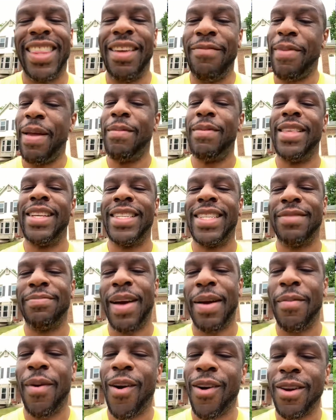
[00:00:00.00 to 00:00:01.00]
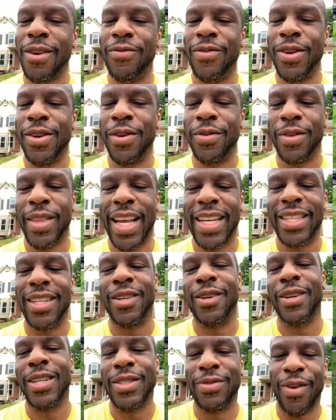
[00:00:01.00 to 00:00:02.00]
maybe this is my marketing video for that
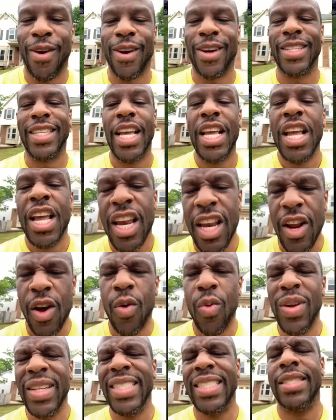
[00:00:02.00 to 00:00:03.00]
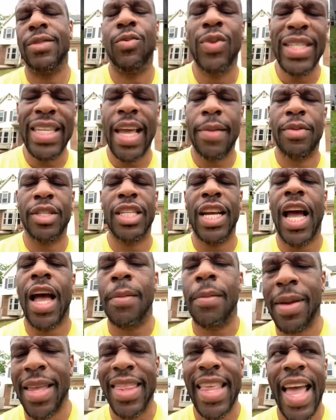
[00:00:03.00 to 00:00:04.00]
tiller as far as, what type of
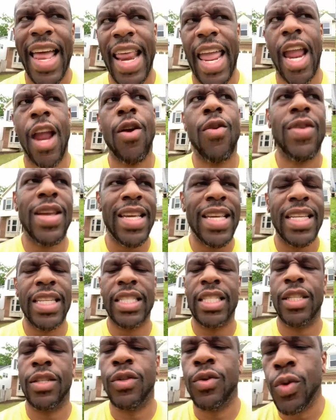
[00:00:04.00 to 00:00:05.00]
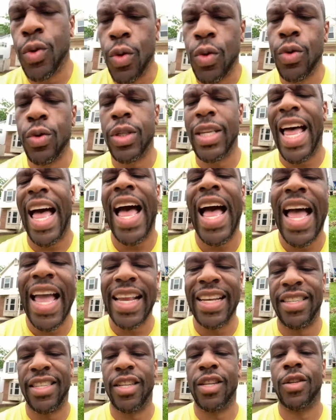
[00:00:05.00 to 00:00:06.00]
job can that Ariens dual
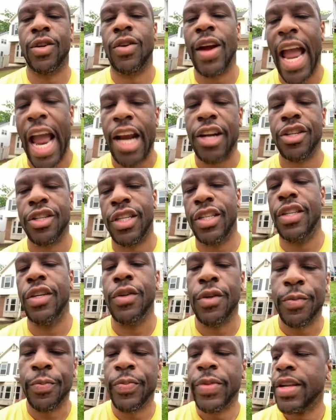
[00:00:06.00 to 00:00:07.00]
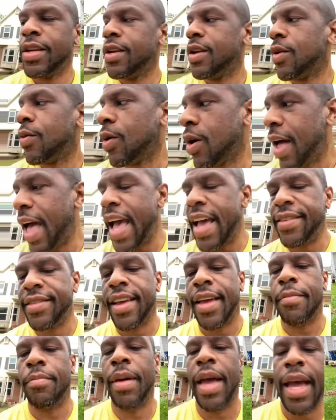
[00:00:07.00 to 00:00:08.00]
tine tiller actually do? Well, as
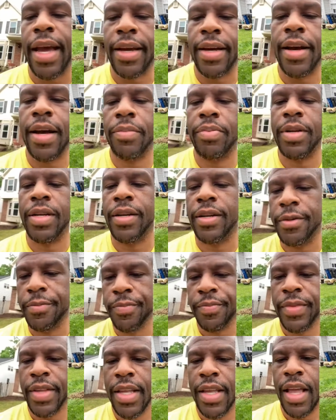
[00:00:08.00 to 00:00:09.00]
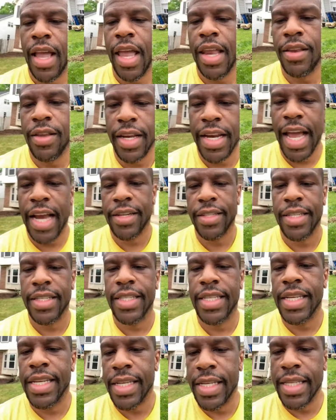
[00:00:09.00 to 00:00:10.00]
I back up here and you can actually
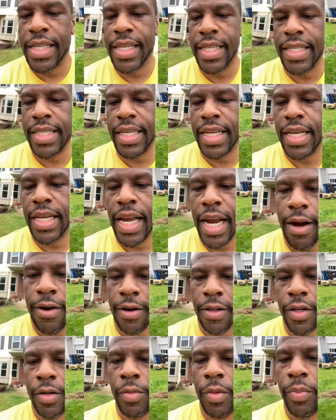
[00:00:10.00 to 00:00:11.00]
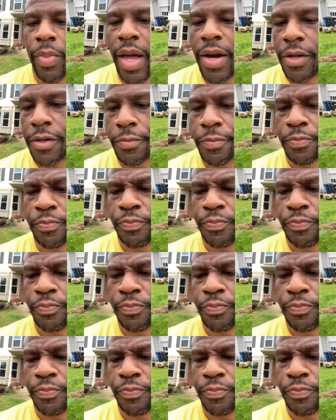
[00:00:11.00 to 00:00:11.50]
see this area a little bit better,